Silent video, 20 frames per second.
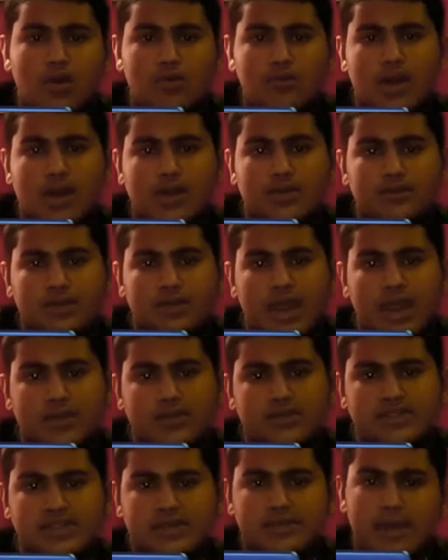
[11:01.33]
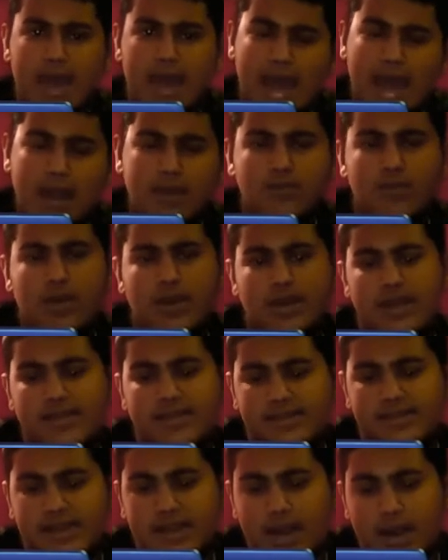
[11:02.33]
or 1 nano SIM and 1
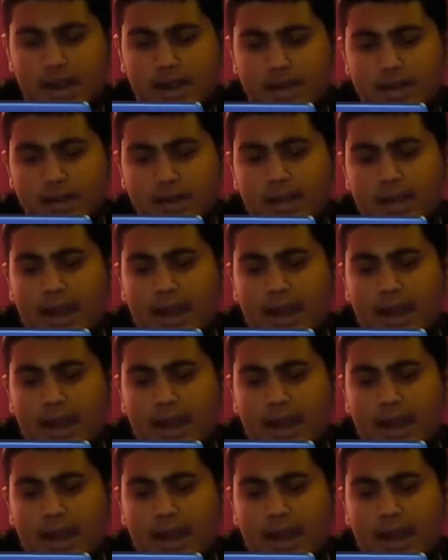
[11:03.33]
SD card.